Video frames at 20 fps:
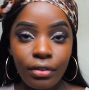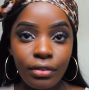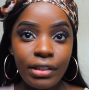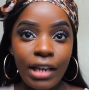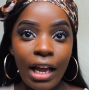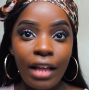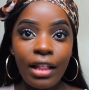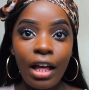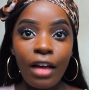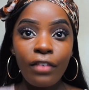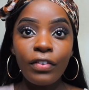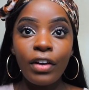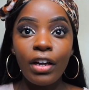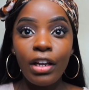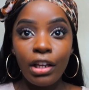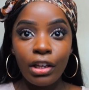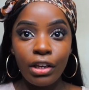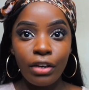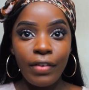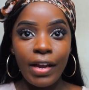Now that I've
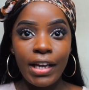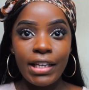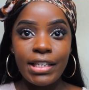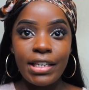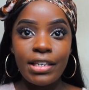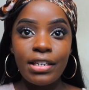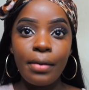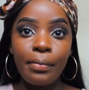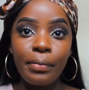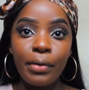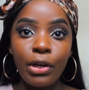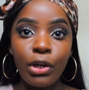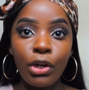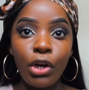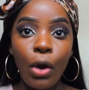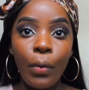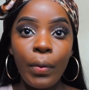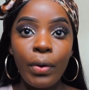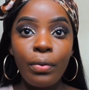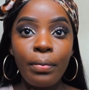color corrected, I'm going to
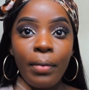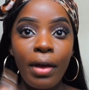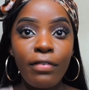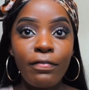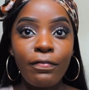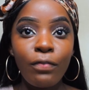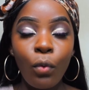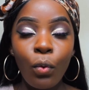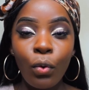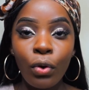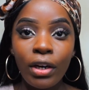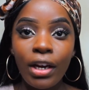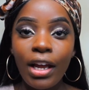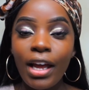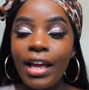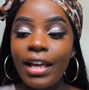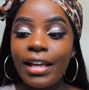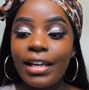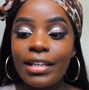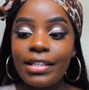go in with my Fawn
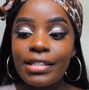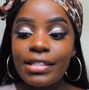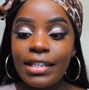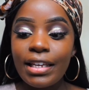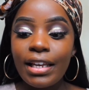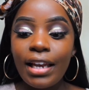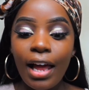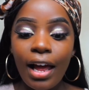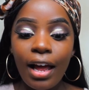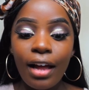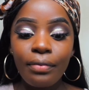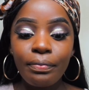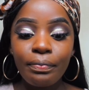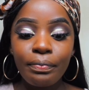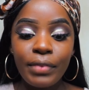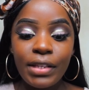concealer.